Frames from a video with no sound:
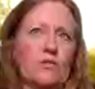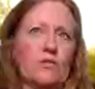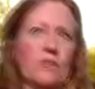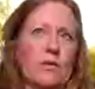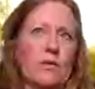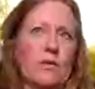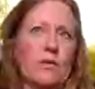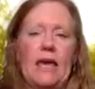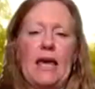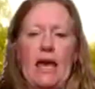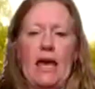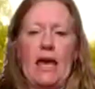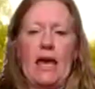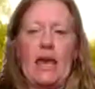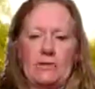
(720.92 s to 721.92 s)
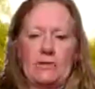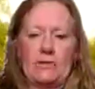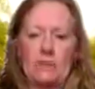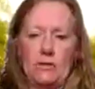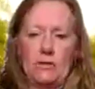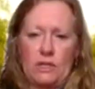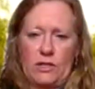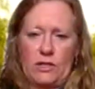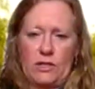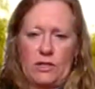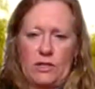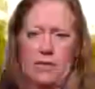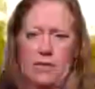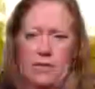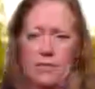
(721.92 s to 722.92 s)
will be and if they're going to
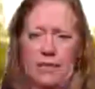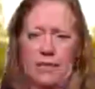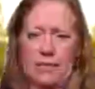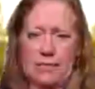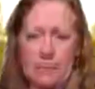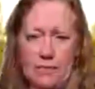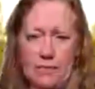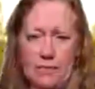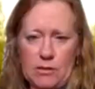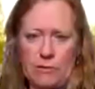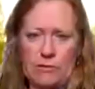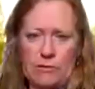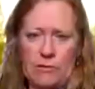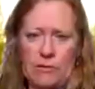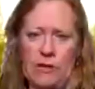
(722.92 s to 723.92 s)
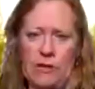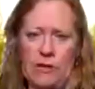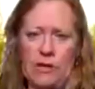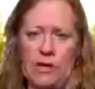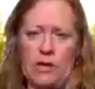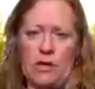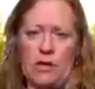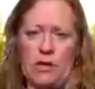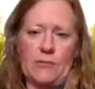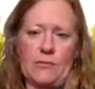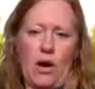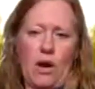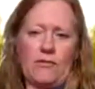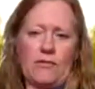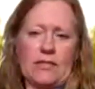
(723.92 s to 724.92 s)
be acceptable. As a
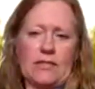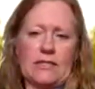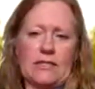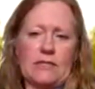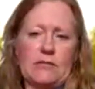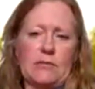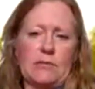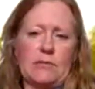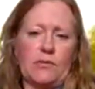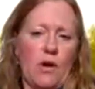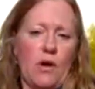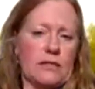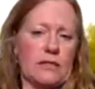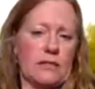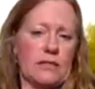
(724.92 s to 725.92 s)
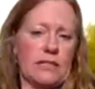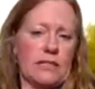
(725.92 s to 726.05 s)
part of this assessment process,